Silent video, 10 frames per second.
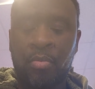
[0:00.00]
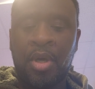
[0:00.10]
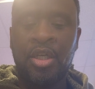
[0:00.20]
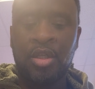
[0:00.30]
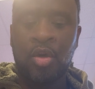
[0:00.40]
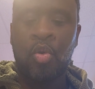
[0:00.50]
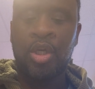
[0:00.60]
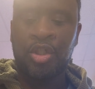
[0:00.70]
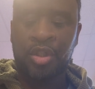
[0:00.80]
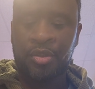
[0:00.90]
remains in
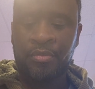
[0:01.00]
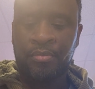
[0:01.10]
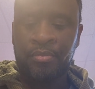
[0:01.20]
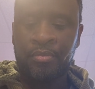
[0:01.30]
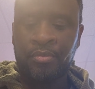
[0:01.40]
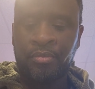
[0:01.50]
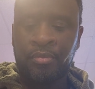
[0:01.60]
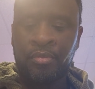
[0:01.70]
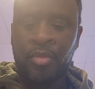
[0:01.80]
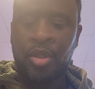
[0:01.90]
question.
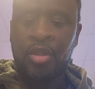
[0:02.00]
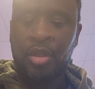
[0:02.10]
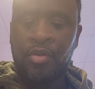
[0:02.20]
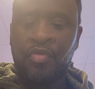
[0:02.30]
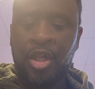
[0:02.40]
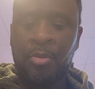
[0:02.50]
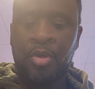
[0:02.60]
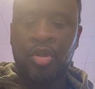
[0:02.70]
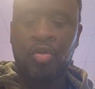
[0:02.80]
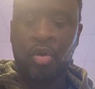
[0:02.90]
This is a
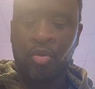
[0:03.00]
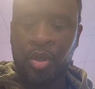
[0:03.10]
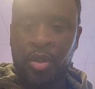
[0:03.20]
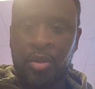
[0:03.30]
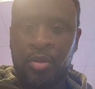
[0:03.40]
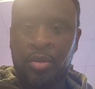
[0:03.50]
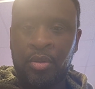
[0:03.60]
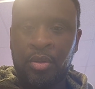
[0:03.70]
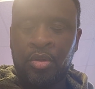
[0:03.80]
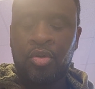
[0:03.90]
developing story.
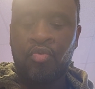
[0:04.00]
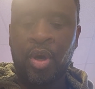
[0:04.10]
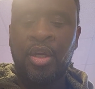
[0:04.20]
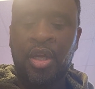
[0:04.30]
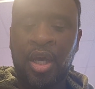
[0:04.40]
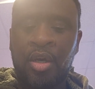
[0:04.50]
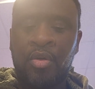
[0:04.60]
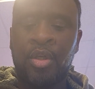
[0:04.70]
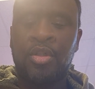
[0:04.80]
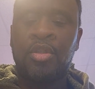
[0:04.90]
So right
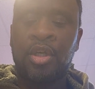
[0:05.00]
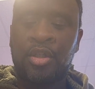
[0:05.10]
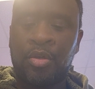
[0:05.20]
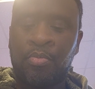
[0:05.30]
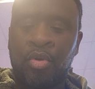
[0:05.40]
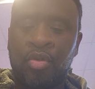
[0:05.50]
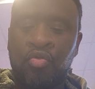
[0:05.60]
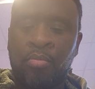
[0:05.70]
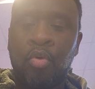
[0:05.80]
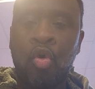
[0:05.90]
now, it's
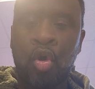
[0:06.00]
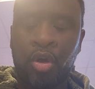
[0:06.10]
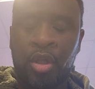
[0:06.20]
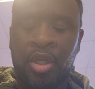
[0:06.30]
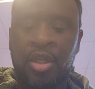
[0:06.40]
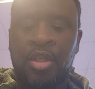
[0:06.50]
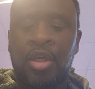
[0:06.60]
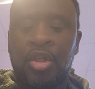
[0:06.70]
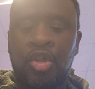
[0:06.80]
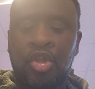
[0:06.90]
reported that there's
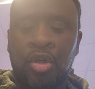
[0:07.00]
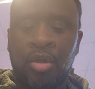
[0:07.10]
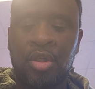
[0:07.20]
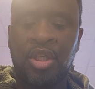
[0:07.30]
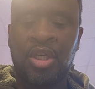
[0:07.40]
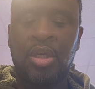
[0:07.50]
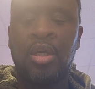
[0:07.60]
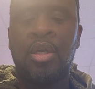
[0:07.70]
an uncertainty